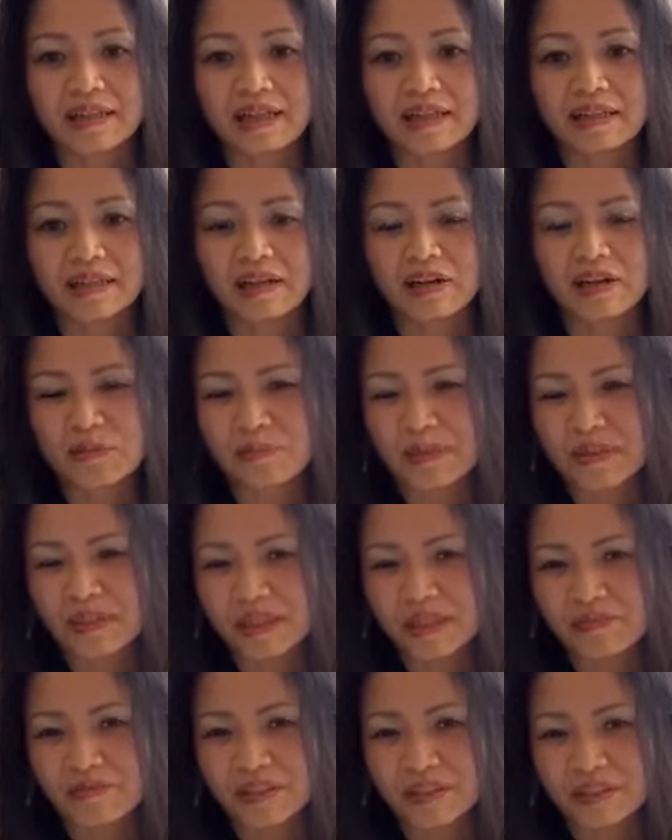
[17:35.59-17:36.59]
and our
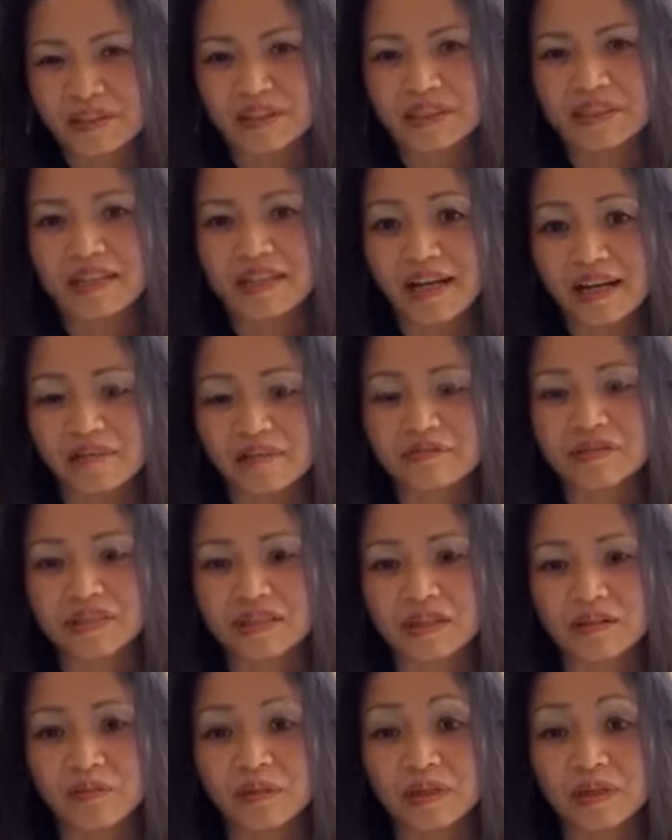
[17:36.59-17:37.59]
belief in ourselves
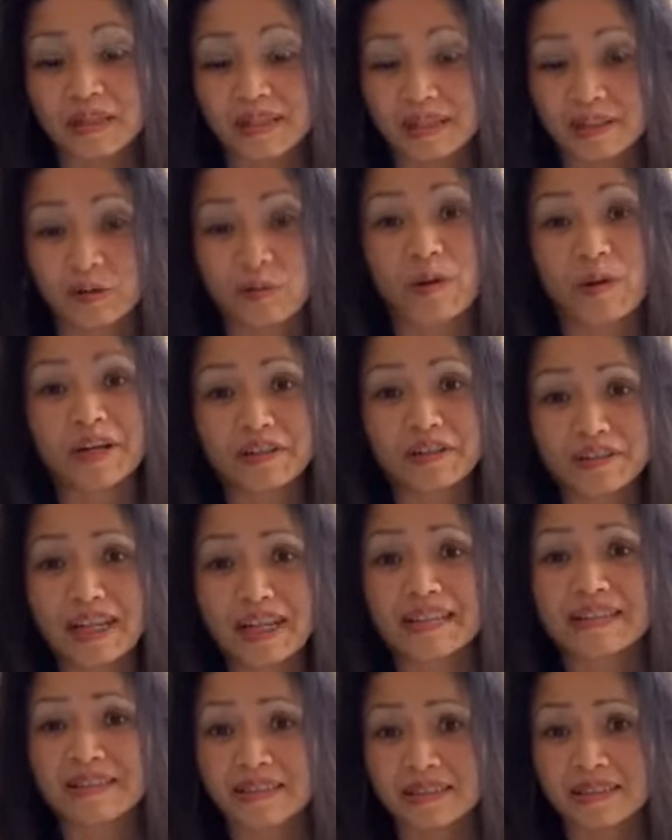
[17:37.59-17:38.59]
that we can acquire
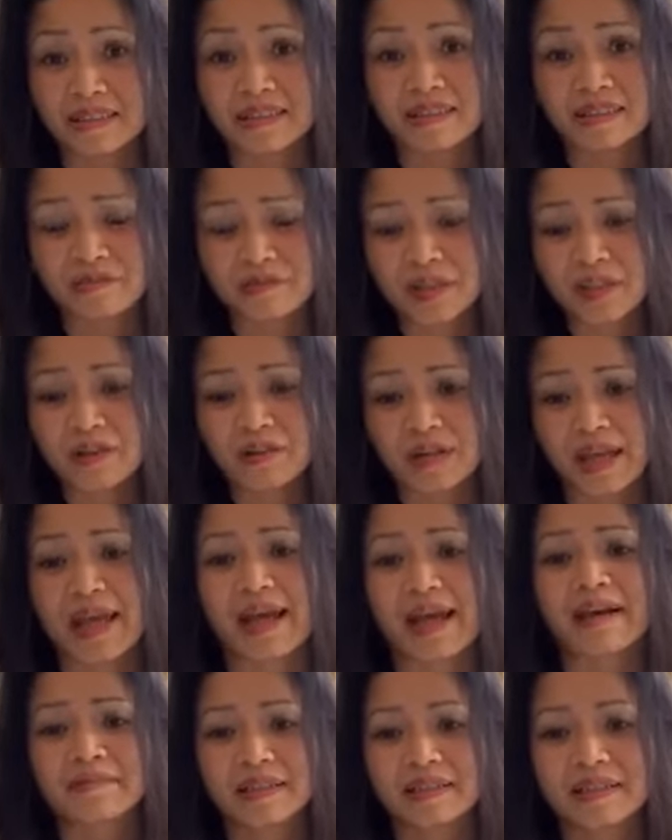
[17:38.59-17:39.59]
that skill if we don't
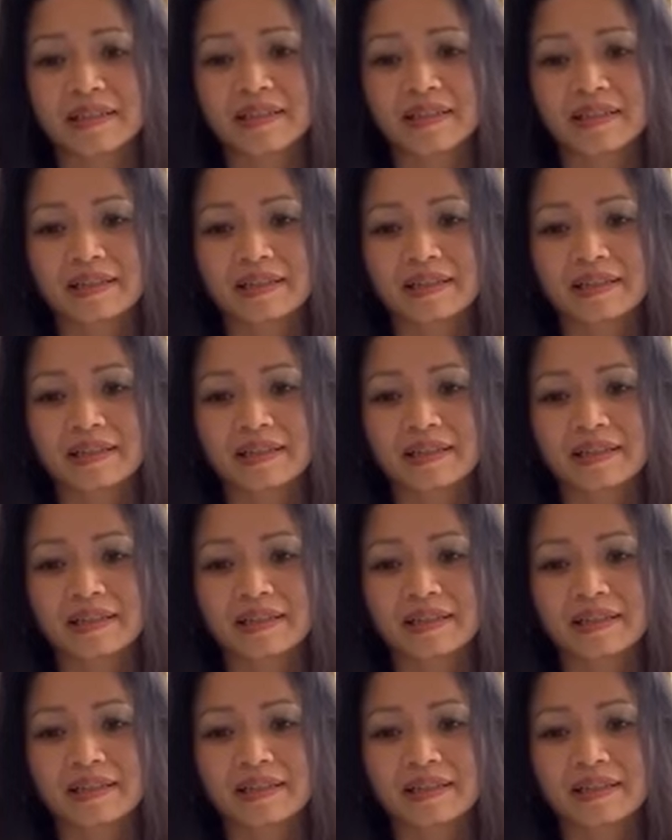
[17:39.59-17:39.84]
have it.